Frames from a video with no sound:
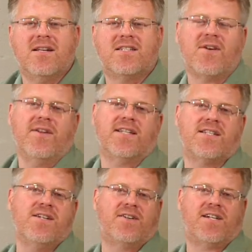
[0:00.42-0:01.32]
So in
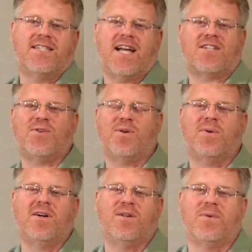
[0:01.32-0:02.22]
this new contextual
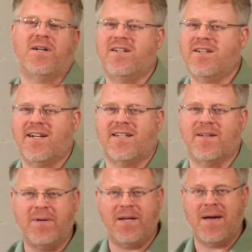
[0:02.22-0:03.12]
world where you're going
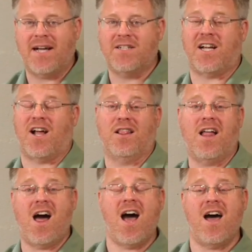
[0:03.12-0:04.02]
to be managing a
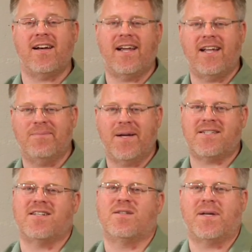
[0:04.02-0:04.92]
lot of
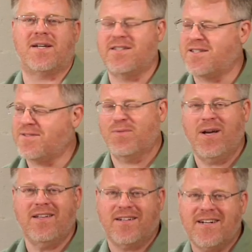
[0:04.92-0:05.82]
databases because,
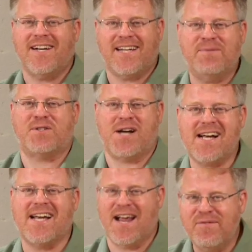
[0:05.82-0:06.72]
well, you're going to keep
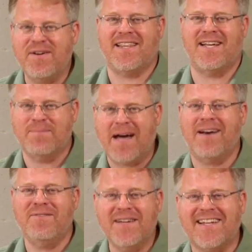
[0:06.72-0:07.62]
track of everything
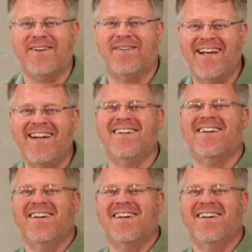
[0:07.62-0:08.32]
about everything, right?